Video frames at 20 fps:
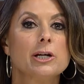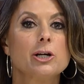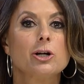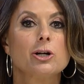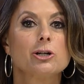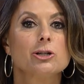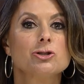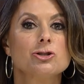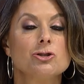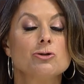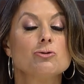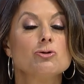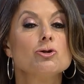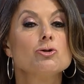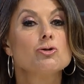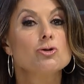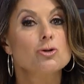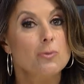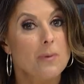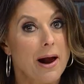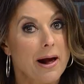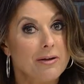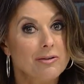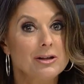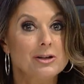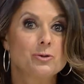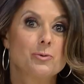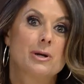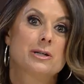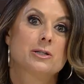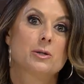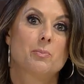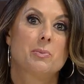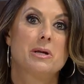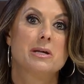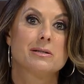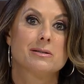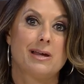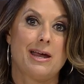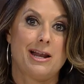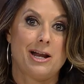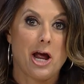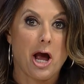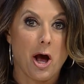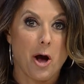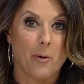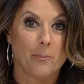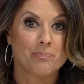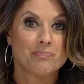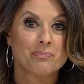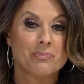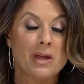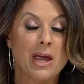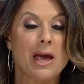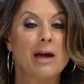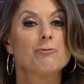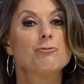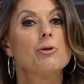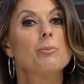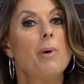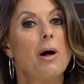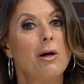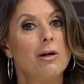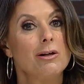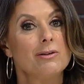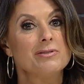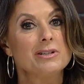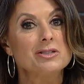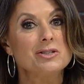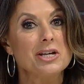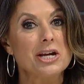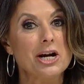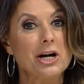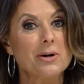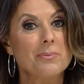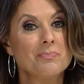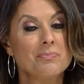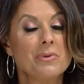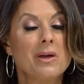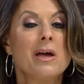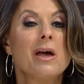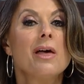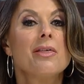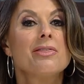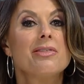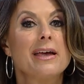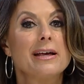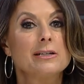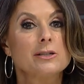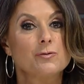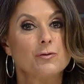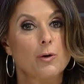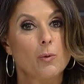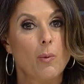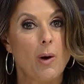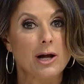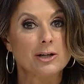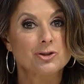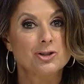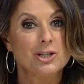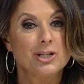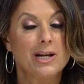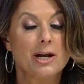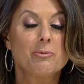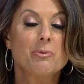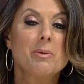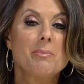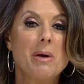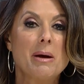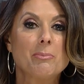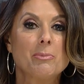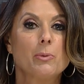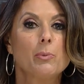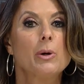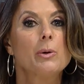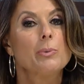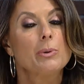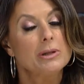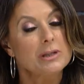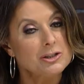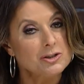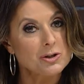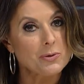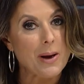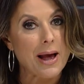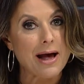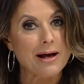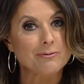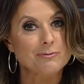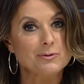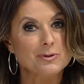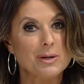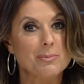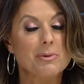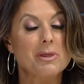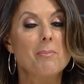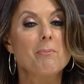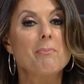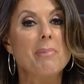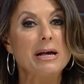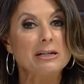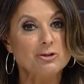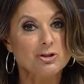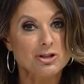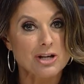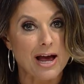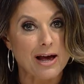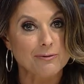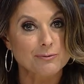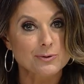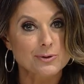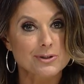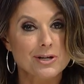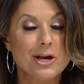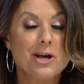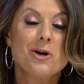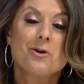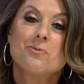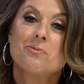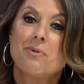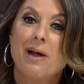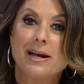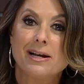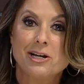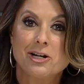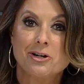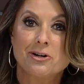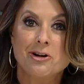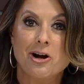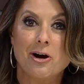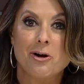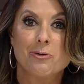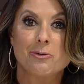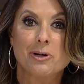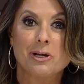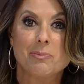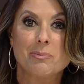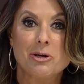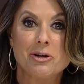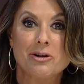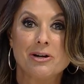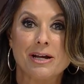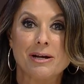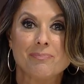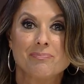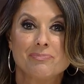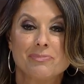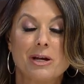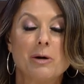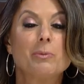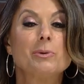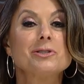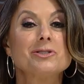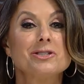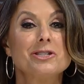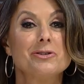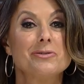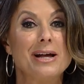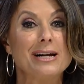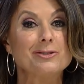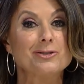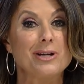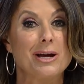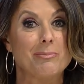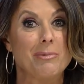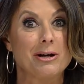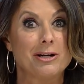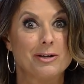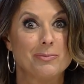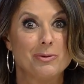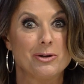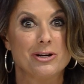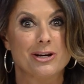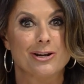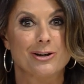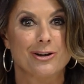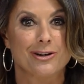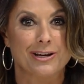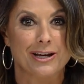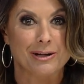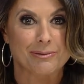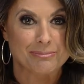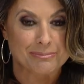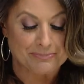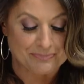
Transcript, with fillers: encourage you to try these recipes at home. And from all of us here, thanks for watching. And remember, we really do have some of the best chefs right here in our own community. And we'll see you next time on Community Cooking.